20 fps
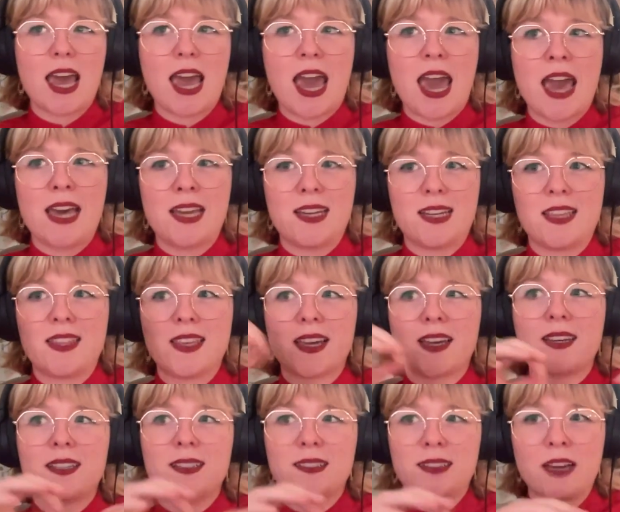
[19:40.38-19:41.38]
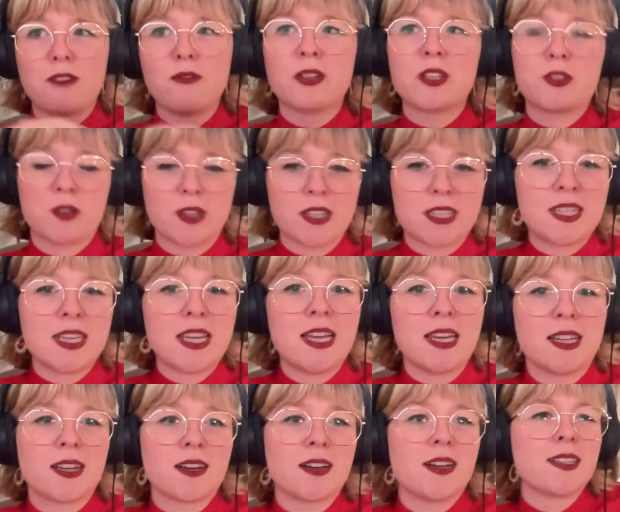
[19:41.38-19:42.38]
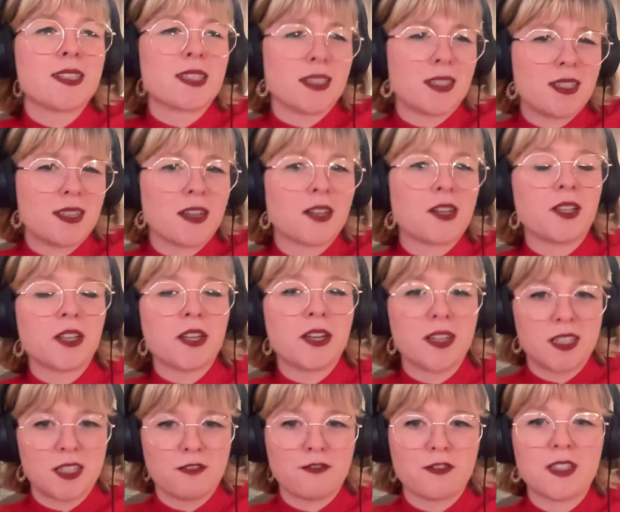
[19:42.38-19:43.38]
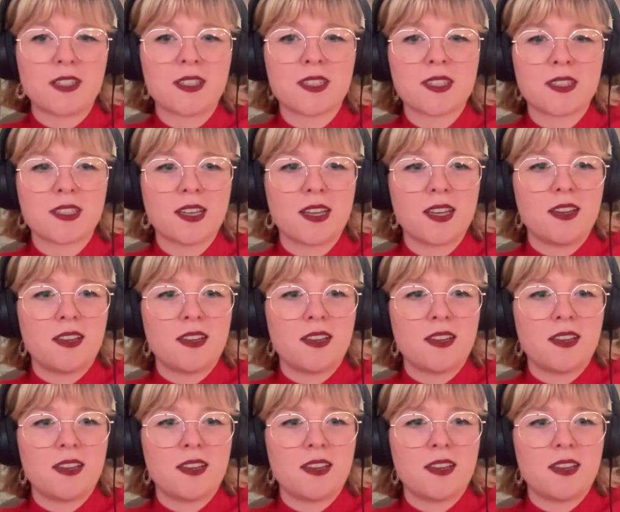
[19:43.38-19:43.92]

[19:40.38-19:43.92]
And I think like with Christine, there is a clear difference.